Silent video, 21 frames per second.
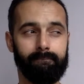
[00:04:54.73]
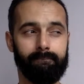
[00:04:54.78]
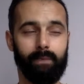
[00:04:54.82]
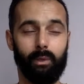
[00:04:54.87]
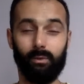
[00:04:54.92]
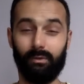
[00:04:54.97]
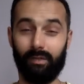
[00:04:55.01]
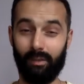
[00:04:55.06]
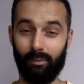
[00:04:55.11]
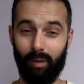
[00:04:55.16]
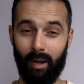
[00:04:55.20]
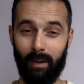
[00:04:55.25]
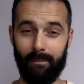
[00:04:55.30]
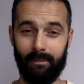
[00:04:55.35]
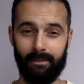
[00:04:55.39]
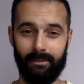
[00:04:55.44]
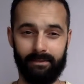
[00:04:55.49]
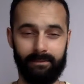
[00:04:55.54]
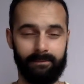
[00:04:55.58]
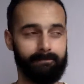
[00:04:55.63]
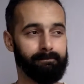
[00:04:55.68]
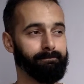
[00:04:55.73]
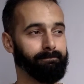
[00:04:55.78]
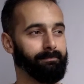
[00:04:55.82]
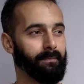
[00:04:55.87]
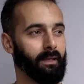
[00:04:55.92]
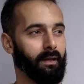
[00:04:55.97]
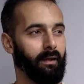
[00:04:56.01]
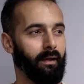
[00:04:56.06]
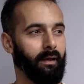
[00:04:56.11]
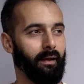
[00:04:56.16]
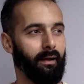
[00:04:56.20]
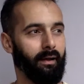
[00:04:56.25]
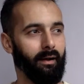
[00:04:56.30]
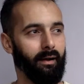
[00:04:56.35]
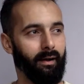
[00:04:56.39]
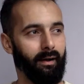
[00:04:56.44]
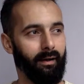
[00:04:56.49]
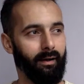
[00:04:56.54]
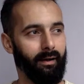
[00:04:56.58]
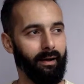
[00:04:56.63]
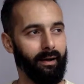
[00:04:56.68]
mostly rappers.
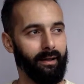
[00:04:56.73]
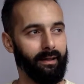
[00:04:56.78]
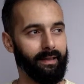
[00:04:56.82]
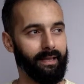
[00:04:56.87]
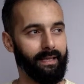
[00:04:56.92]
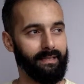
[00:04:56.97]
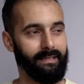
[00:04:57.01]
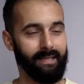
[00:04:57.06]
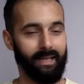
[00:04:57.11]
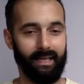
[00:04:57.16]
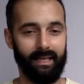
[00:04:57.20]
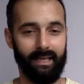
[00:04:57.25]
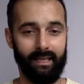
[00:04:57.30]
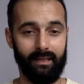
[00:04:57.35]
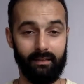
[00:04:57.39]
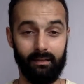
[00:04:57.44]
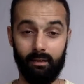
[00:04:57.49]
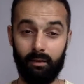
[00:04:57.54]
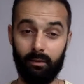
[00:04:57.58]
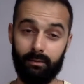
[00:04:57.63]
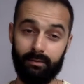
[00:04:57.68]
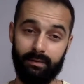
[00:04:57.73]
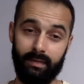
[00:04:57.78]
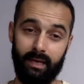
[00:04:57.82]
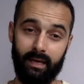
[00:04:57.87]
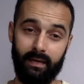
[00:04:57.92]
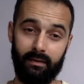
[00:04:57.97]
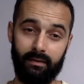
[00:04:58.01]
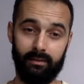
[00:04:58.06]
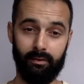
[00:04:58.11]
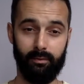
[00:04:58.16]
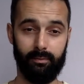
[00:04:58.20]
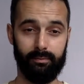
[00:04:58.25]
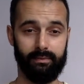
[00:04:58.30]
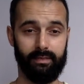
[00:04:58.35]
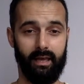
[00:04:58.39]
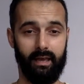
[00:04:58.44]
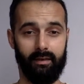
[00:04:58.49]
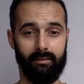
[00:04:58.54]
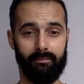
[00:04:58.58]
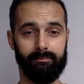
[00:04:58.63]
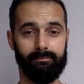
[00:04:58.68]
They say like, you know what I'm
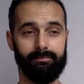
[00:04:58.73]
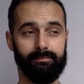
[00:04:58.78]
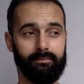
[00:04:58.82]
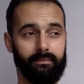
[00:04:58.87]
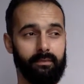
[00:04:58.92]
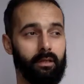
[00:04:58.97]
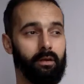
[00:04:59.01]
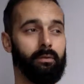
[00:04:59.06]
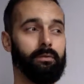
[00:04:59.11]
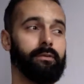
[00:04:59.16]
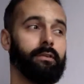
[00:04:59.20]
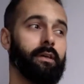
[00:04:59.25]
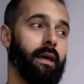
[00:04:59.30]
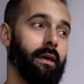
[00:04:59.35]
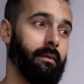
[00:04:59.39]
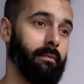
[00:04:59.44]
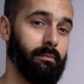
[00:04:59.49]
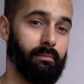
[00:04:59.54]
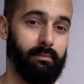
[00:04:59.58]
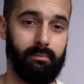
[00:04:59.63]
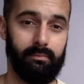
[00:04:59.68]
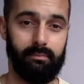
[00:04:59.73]
saying.